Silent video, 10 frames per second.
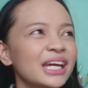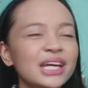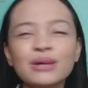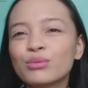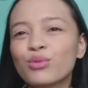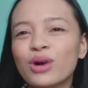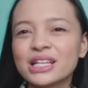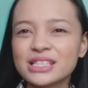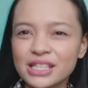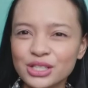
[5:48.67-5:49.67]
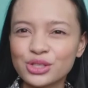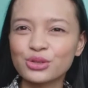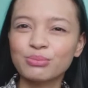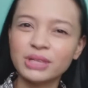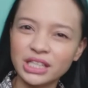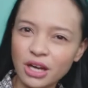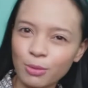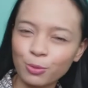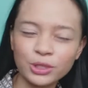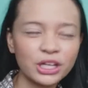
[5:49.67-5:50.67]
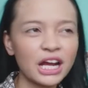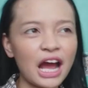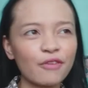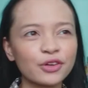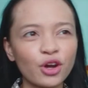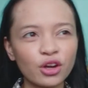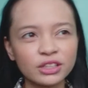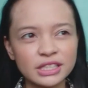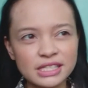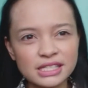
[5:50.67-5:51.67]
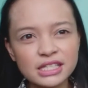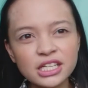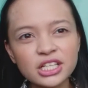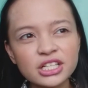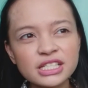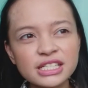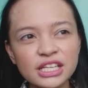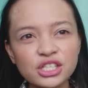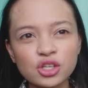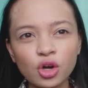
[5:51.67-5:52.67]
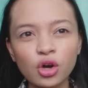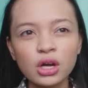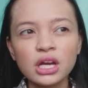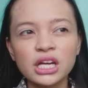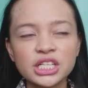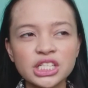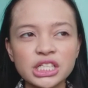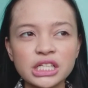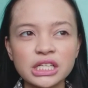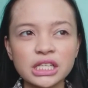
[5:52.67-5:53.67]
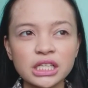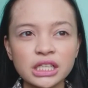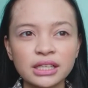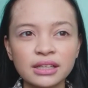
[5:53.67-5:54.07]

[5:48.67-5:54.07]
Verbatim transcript: him wanting to meet up with her after all these years, and so she